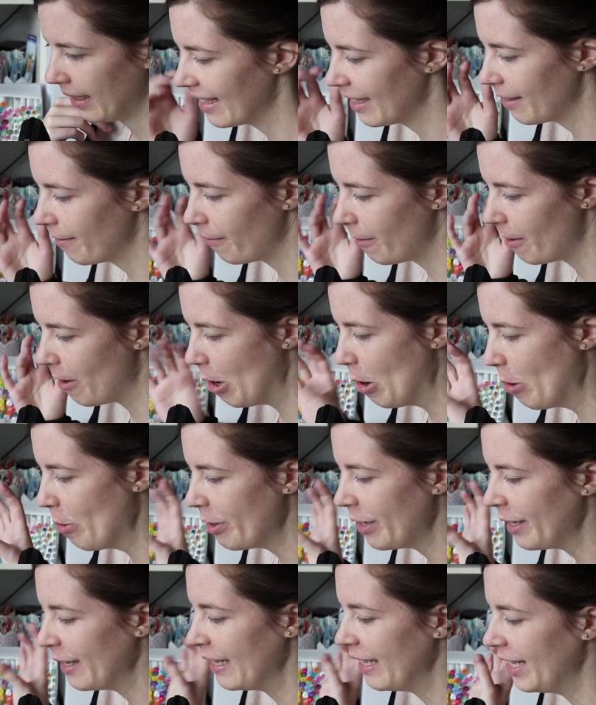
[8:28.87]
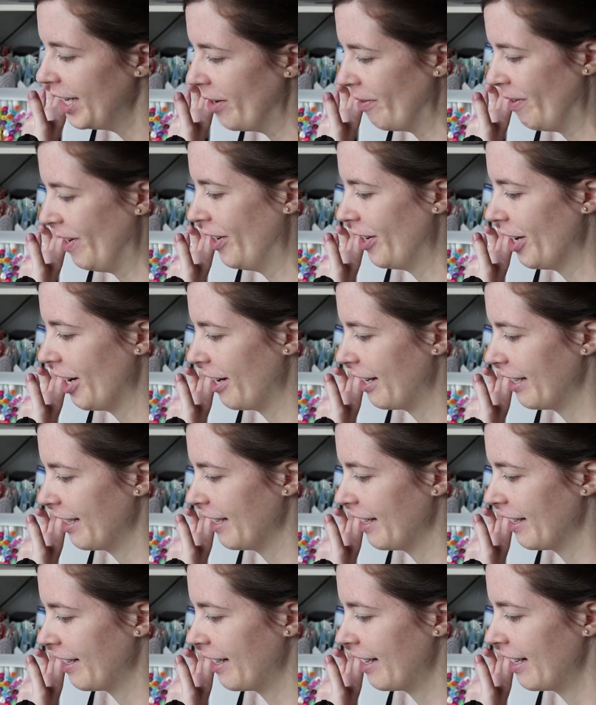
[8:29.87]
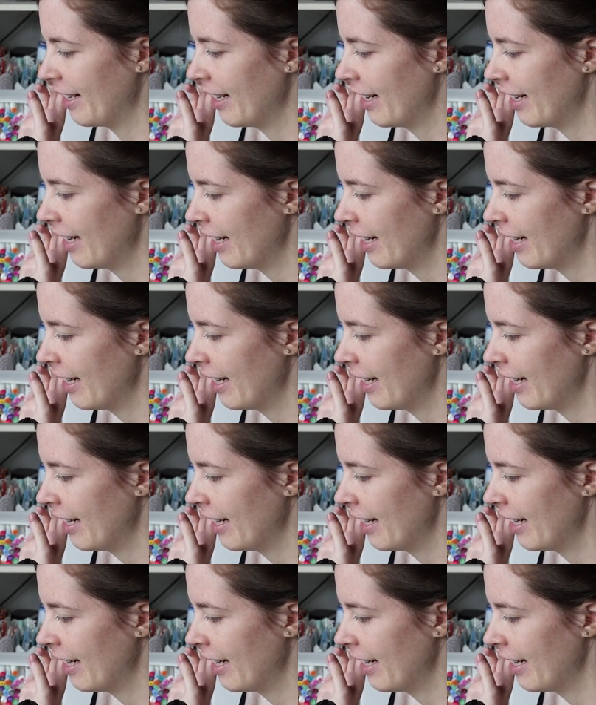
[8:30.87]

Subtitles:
Let's float it into each other.